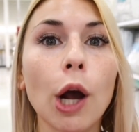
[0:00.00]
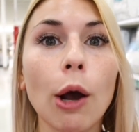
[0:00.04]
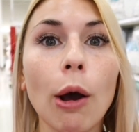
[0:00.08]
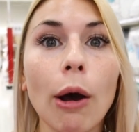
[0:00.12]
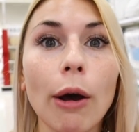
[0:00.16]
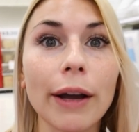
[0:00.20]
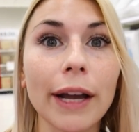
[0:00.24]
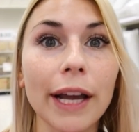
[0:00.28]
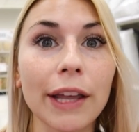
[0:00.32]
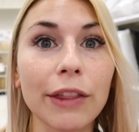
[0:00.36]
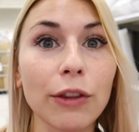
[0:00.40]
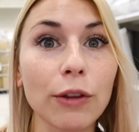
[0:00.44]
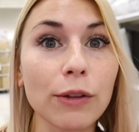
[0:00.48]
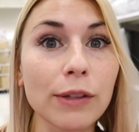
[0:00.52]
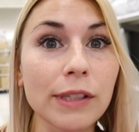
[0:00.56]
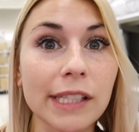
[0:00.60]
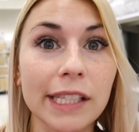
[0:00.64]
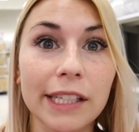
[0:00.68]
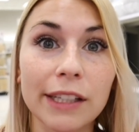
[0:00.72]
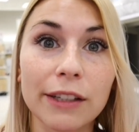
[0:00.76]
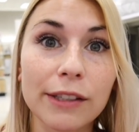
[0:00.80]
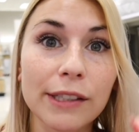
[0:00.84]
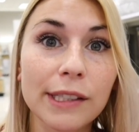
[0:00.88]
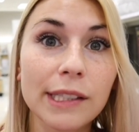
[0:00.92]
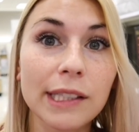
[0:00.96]
Go out and get those
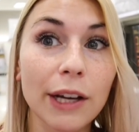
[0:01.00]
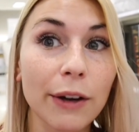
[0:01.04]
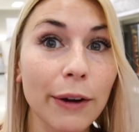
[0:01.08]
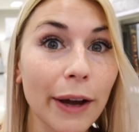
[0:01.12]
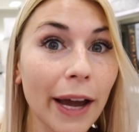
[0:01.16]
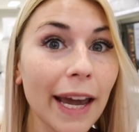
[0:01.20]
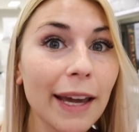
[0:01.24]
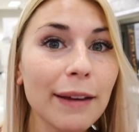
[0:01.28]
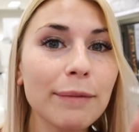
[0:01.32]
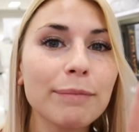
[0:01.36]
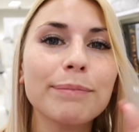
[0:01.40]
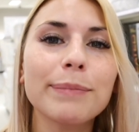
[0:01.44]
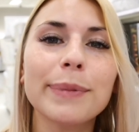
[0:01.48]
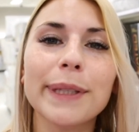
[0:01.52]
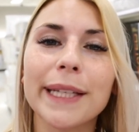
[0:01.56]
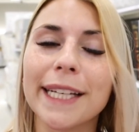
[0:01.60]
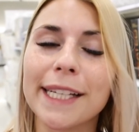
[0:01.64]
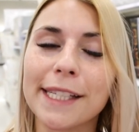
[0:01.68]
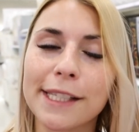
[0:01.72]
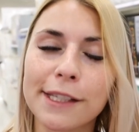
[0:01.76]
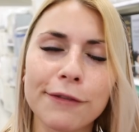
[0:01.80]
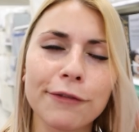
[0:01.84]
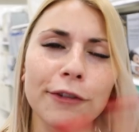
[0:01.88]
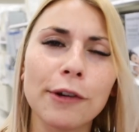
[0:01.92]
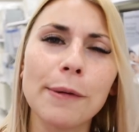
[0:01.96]
deals, okay?
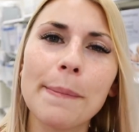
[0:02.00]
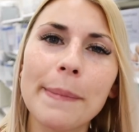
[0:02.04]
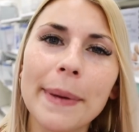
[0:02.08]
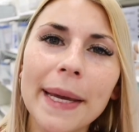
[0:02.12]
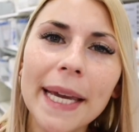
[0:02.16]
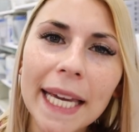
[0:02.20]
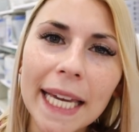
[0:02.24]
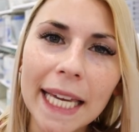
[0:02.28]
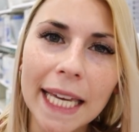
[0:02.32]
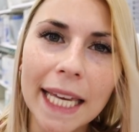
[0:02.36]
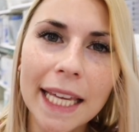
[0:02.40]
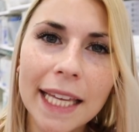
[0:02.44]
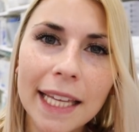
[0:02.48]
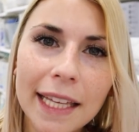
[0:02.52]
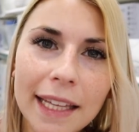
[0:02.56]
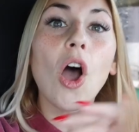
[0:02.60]
Please, from me.